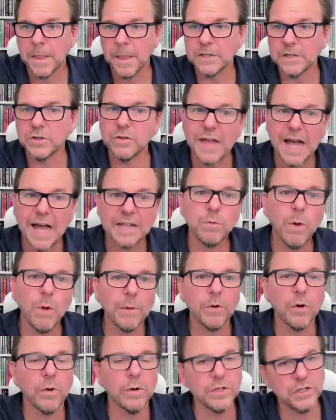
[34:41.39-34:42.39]
And so that's
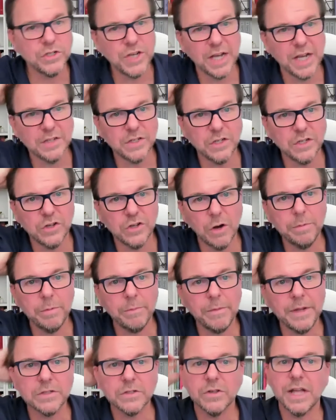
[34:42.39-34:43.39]
why we're always chasing
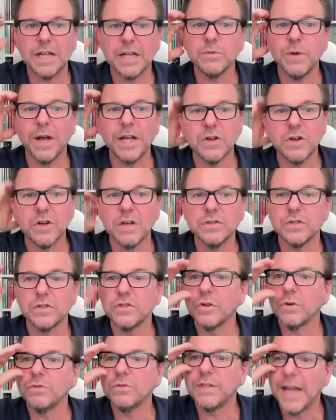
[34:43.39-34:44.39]
dopamine. So that's why it's also
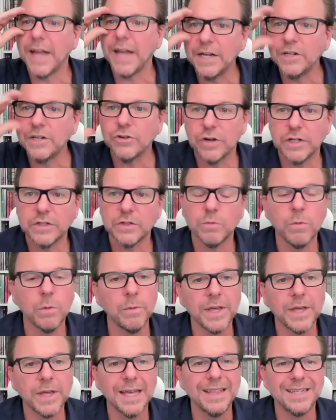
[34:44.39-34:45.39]
so dangerous
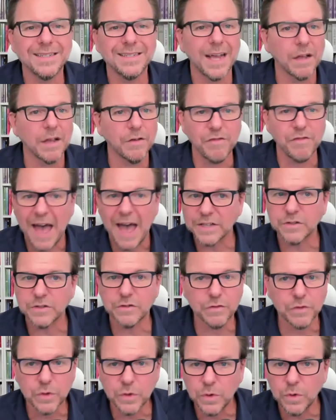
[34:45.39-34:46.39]
when we get these like
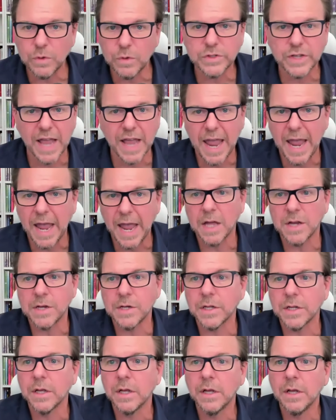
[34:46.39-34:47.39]
fast foods
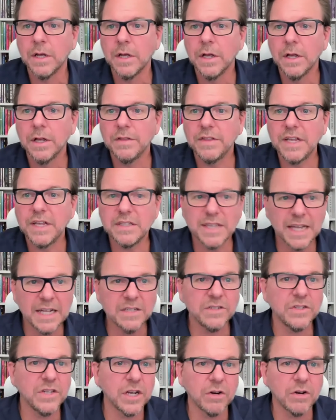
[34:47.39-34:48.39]
and these
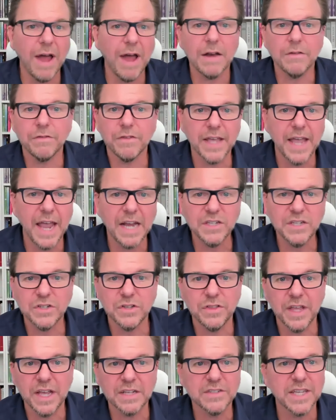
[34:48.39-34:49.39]
instant
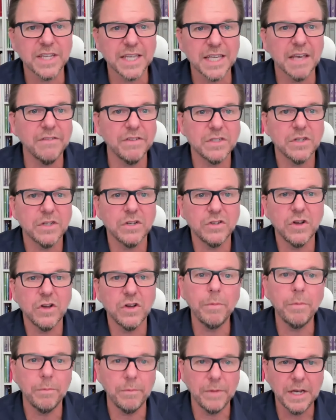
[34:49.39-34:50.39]
gratification things that give us a
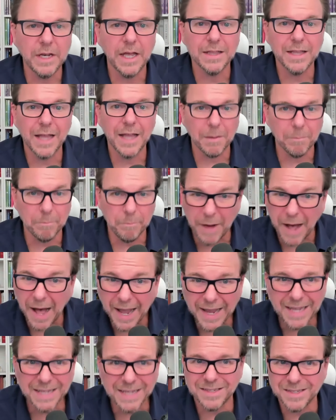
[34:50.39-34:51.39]
dopamine hit, like
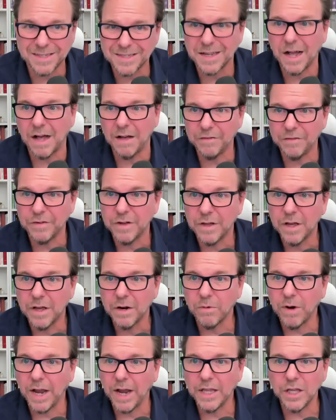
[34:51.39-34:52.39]
buying stuff,
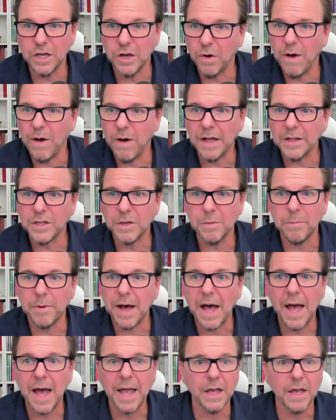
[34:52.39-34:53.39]
right? You go out and you
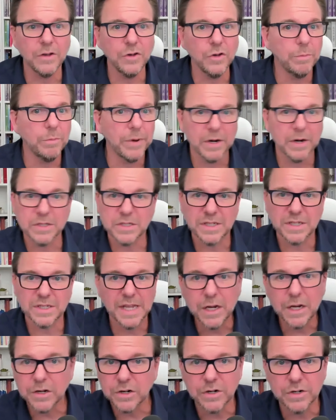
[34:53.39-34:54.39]
buy a new pair of
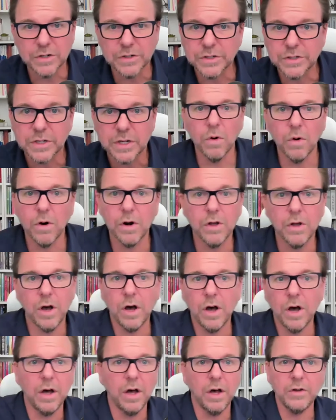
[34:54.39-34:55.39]
sneakers or
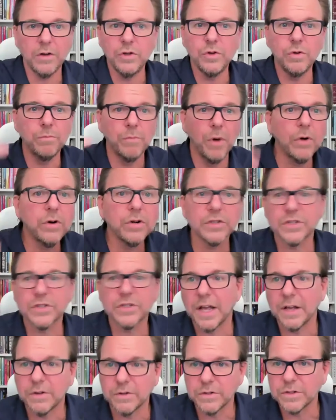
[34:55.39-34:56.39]
a new
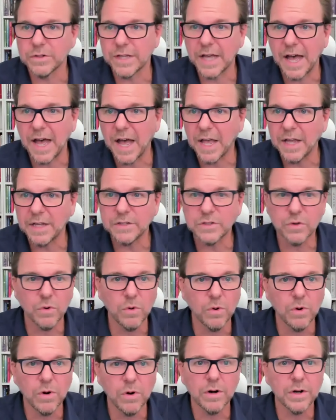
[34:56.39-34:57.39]
motorcycle, guys,
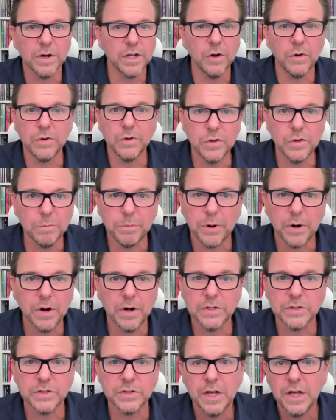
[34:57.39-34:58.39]
or, you know, a new
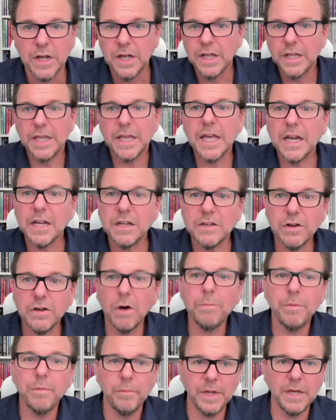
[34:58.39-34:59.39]
purse. You get a
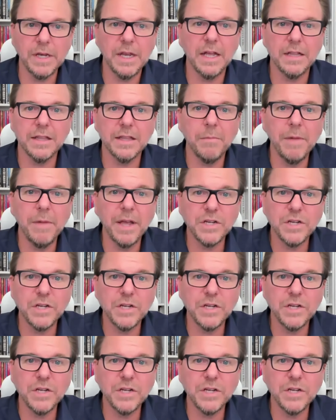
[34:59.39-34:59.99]
dopamine hit that